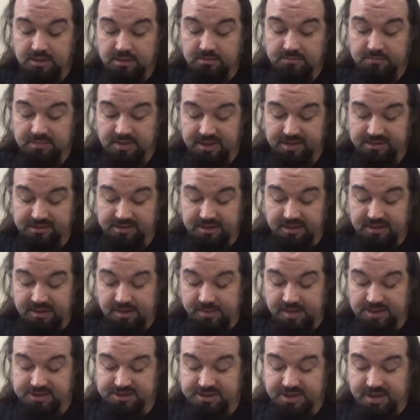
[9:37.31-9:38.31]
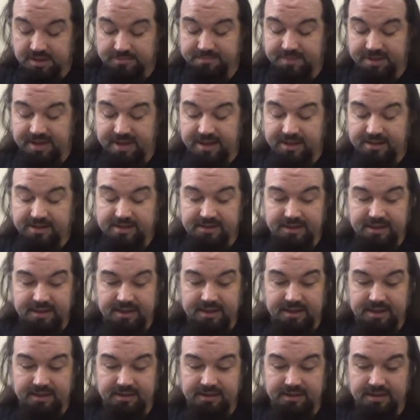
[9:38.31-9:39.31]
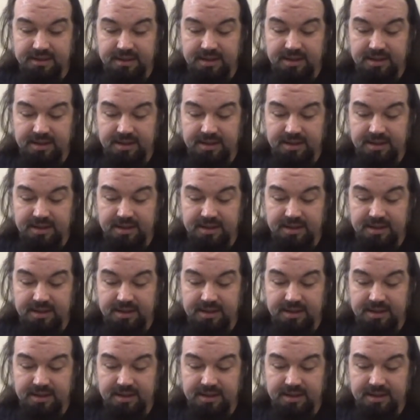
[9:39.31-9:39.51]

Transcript: but they manage to get back, and